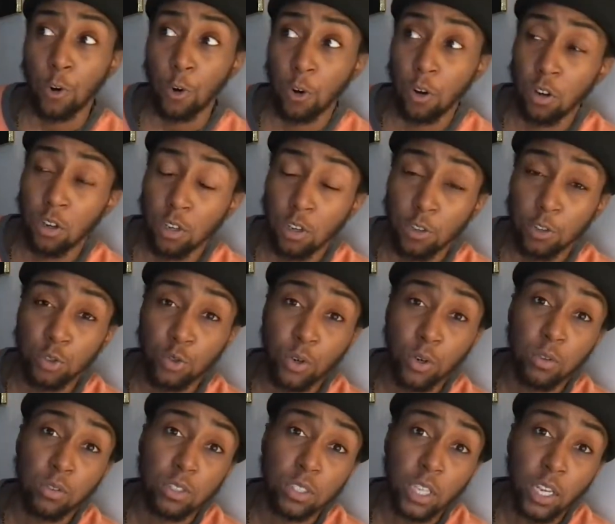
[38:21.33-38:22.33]
uh, a
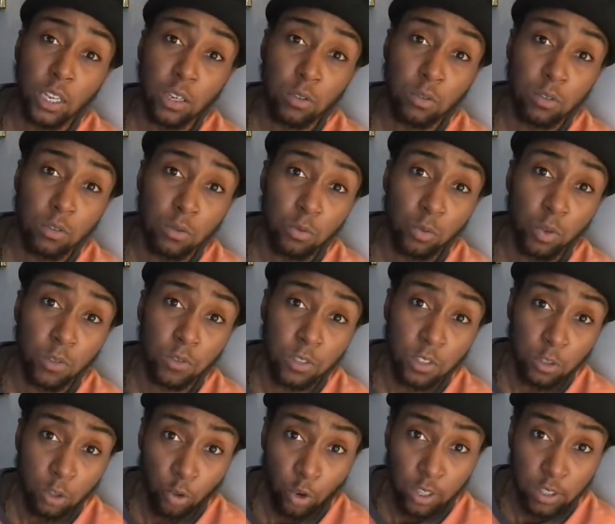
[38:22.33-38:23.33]
trail skate with an
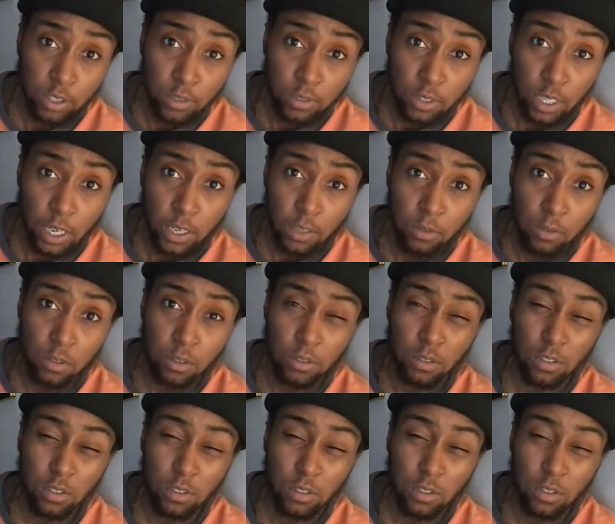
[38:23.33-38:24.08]
aggressive skate on.